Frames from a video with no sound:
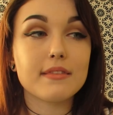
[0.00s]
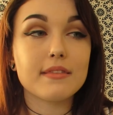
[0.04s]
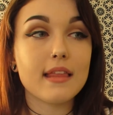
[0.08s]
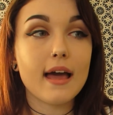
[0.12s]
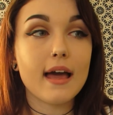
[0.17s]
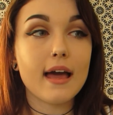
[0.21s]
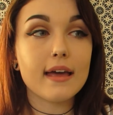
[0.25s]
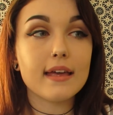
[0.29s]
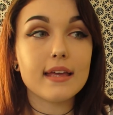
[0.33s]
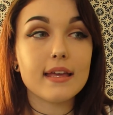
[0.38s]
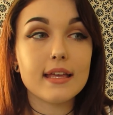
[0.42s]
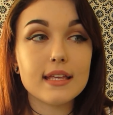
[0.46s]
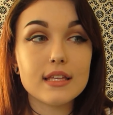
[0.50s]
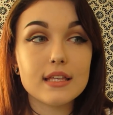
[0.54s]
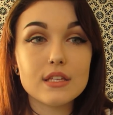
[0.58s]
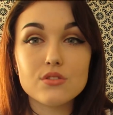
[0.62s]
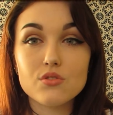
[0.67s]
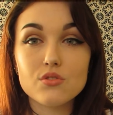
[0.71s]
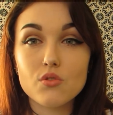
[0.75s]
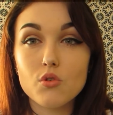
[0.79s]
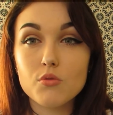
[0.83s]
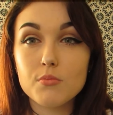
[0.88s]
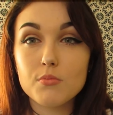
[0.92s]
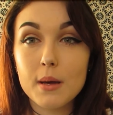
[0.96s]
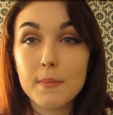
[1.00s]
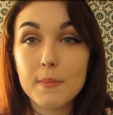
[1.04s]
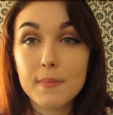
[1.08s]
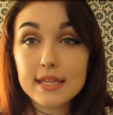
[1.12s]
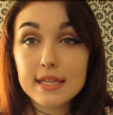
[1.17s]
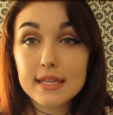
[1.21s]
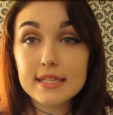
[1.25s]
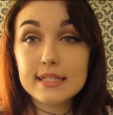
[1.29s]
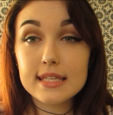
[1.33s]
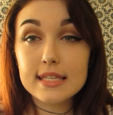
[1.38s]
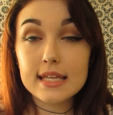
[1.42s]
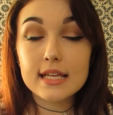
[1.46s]
That is all my
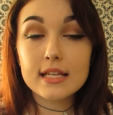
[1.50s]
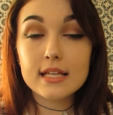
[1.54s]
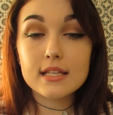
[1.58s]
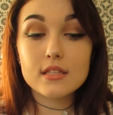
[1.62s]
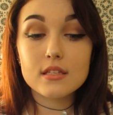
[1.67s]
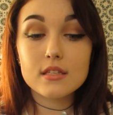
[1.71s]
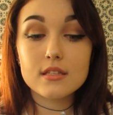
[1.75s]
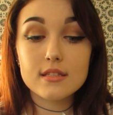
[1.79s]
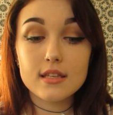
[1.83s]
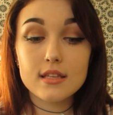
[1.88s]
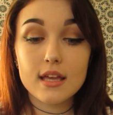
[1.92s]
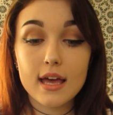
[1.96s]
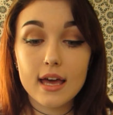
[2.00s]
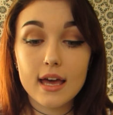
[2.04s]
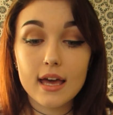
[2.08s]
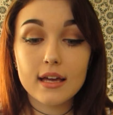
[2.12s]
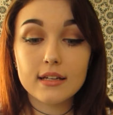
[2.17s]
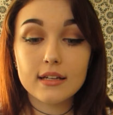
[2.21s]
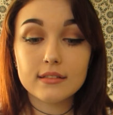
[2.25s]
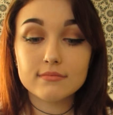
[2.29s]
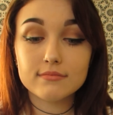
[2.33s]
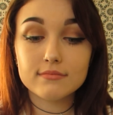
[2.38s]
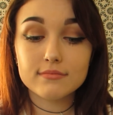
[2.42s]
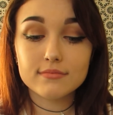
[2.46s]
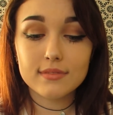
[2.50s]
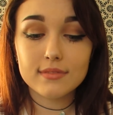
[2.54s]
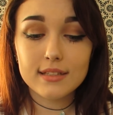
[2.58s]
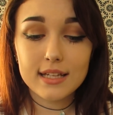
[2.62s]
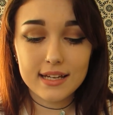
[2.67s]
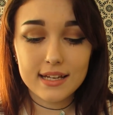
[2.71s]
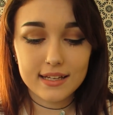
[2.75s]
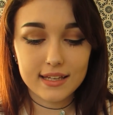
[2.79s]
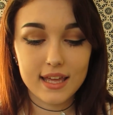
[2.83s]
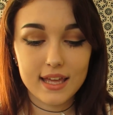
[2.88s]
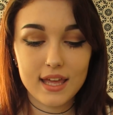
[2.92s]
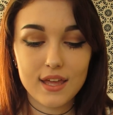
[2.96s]
piercings. And
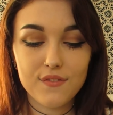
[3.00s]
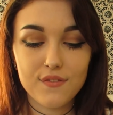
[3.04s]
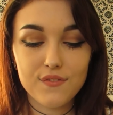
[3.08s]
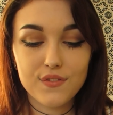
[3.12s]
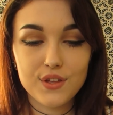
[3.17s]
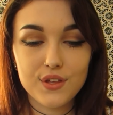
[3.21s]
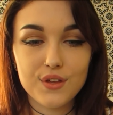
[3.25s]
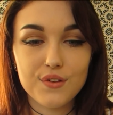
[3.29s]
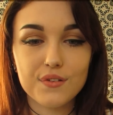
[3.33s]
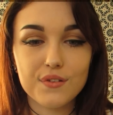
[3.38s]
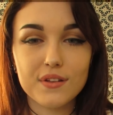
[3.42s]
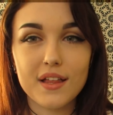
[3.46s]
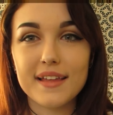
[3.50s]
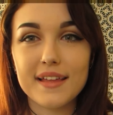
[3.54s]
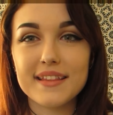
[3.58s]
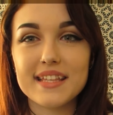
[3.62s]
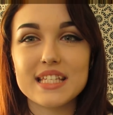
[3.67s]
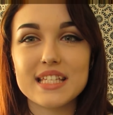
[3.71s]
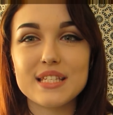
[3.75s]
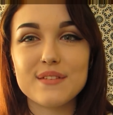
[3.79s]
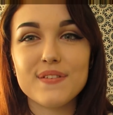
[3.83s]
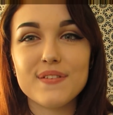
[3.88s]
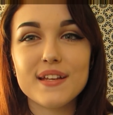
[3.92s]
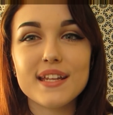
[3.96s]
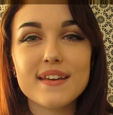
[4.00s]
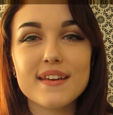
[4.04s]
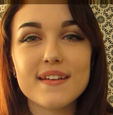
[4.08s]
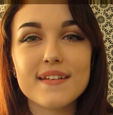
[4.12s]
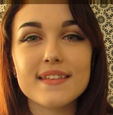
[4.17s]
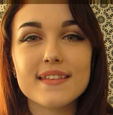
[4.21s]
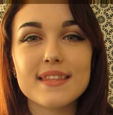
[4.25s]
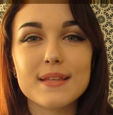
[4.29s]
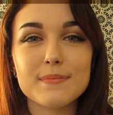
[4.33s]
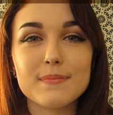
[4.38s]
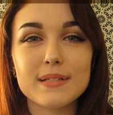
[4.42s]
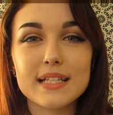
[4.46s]
yeah, if you like this
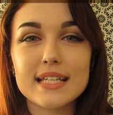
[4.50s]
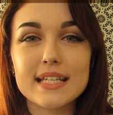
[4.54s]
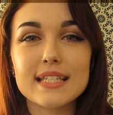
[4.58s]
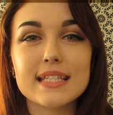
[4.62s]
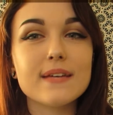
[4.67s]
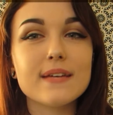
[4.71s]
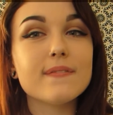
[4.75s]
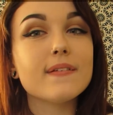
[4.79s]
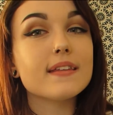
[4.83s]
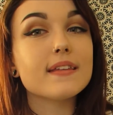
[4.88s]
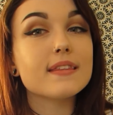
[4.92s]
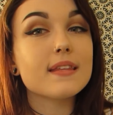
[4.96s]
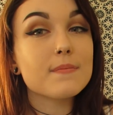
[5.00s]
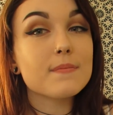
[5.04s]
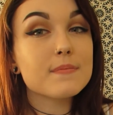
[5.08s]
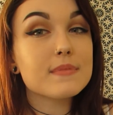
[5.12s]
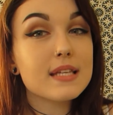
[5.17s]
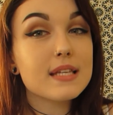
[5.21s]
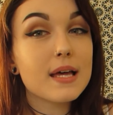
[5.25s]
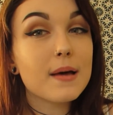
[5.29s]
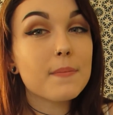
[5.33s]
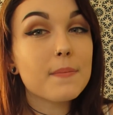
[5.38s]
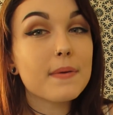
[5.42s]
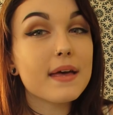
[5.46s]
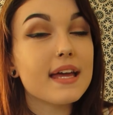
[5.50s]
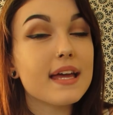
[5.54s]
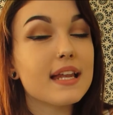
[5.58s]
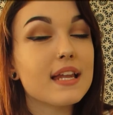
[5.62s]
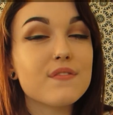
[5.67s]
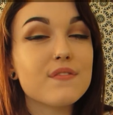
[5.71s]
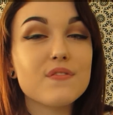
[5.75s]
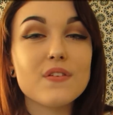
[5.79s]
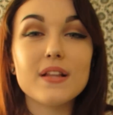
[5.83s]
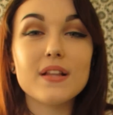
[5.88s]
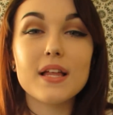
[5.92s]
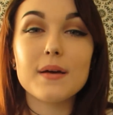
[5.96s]
video, then please give it a thumbs up, and
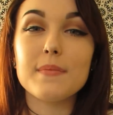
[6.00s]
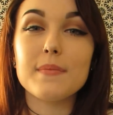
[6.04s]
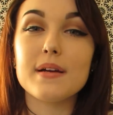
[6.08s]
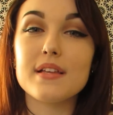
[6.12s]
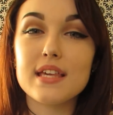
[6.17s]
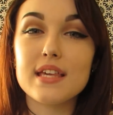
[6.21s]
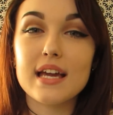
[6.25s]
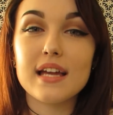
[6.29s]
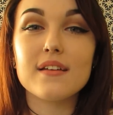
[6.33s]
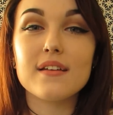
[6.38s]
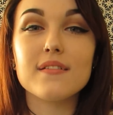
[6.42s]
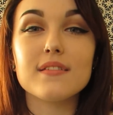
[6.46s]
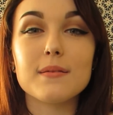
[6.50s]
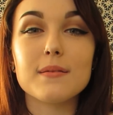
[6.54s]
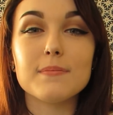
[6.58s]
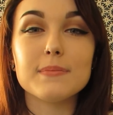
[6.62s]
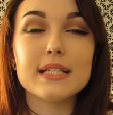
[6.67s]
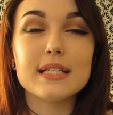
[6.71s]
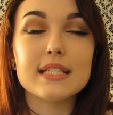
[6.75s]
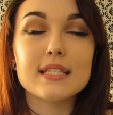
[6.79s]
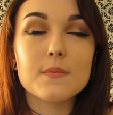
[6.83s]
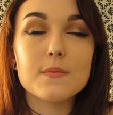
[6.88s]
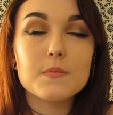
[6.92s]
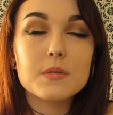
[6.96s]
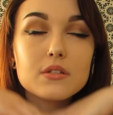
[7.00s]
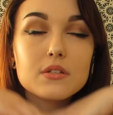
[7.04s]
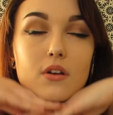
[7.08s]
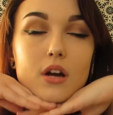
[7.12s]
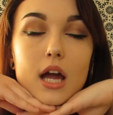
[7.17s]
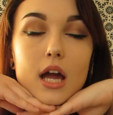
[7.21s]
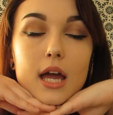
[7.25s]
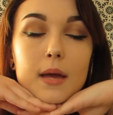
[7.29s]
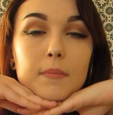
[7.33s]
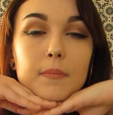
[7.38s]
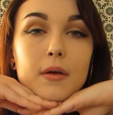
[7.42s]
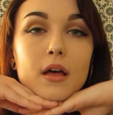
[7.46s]
if you like my channel, then please
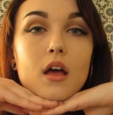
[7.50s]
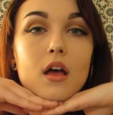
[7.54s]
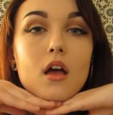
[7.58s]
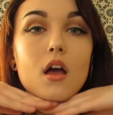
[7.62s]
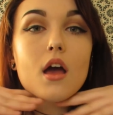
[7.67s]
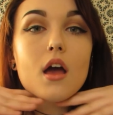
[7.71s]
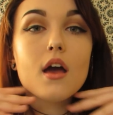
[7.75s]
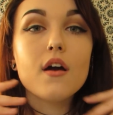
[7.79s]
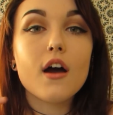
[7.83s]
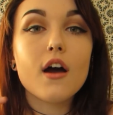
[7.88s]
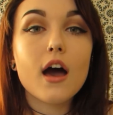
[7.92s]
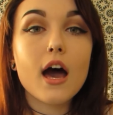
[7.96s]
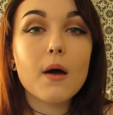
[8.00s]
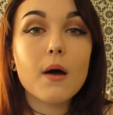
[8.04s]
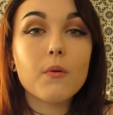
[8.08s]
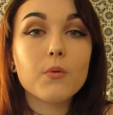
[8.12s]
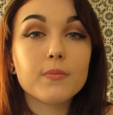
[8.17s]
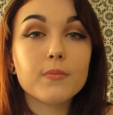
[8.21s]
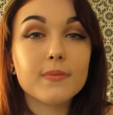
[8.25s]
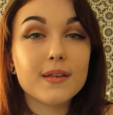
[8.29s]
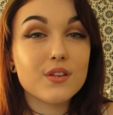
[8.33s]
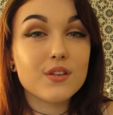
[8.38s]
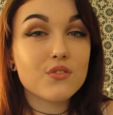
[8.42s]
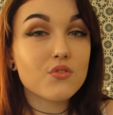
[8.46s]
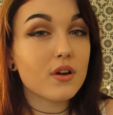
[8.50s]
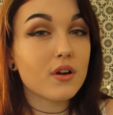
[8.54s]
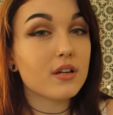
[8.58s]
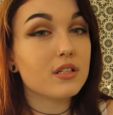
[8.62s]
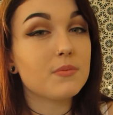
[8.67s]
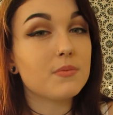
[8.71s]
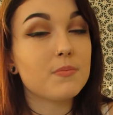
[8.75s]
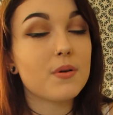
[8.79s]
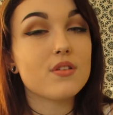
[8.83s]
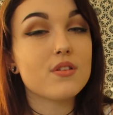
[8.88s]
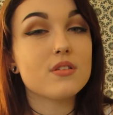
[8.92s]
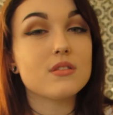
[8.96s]
subscribe. I will be trying
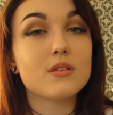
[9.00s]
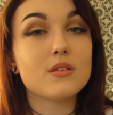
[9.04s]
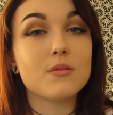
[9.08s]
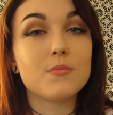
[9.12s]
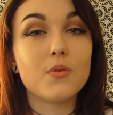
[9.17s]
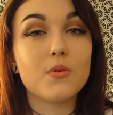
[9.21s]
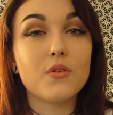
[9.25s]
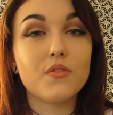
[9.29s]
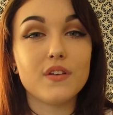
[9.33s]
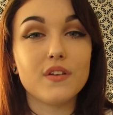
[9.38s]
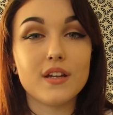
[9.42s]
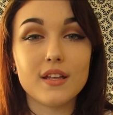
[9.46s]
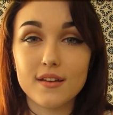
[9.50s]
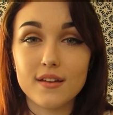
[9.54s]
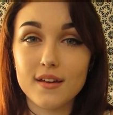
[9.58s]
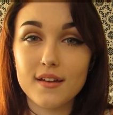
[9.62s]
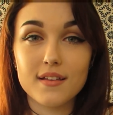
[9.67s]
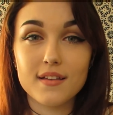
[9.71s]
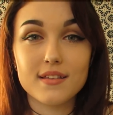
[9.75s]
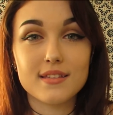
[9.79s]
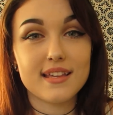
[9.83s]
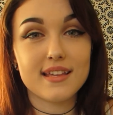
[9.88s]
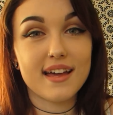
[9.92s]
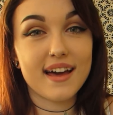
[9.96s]
to post some more videos.